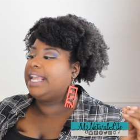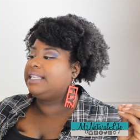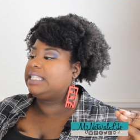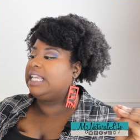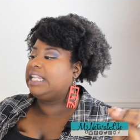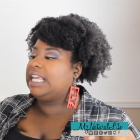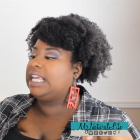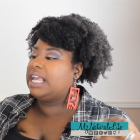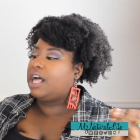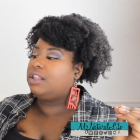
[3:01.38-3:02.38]
A, C, and
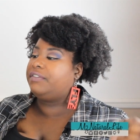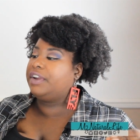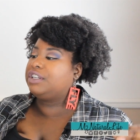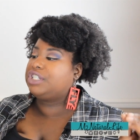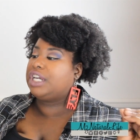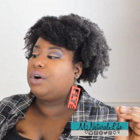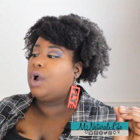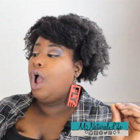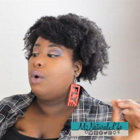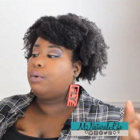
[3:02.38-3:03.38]
E, aloe vera gel,
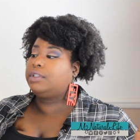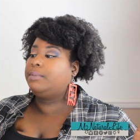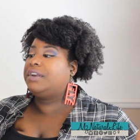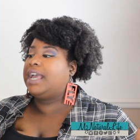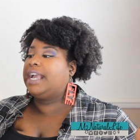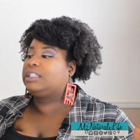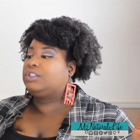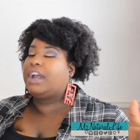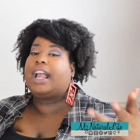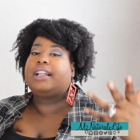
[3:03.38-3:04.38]
rosemary
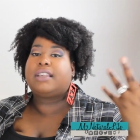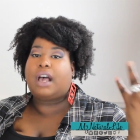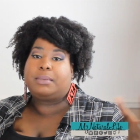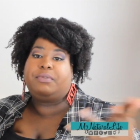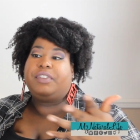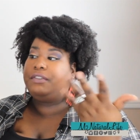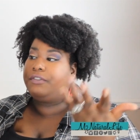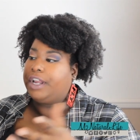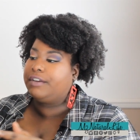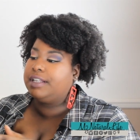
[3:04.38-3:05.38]
extract, Optiphen
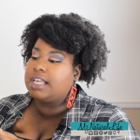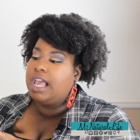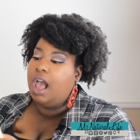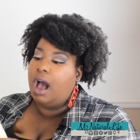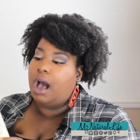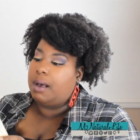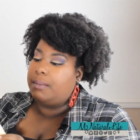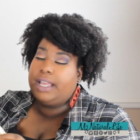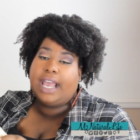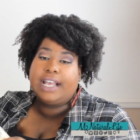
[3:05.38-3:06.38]
fragrance.
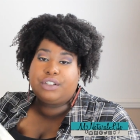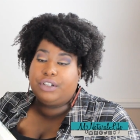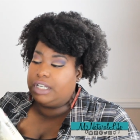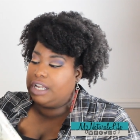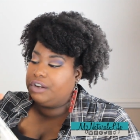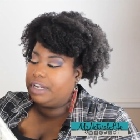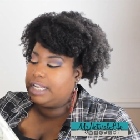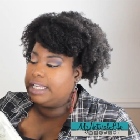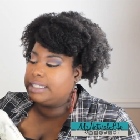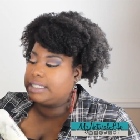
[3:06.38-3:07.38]
Um, it has good
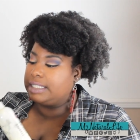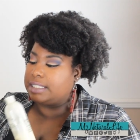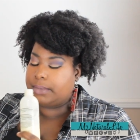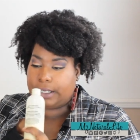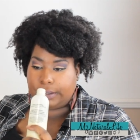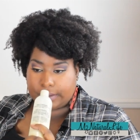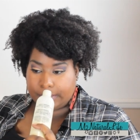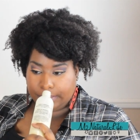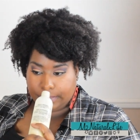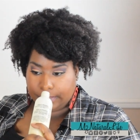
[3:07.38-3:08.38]
ingredients. It smells,
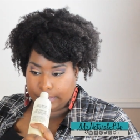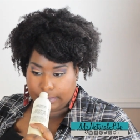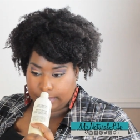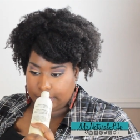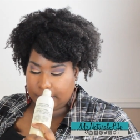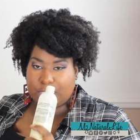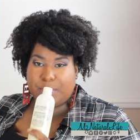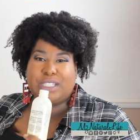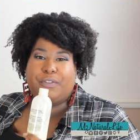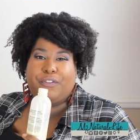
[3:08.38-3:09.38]

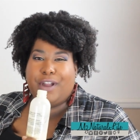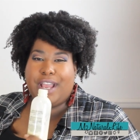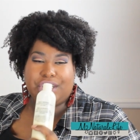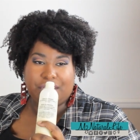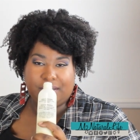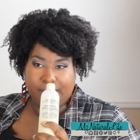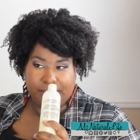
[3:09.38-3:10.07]
smells fresh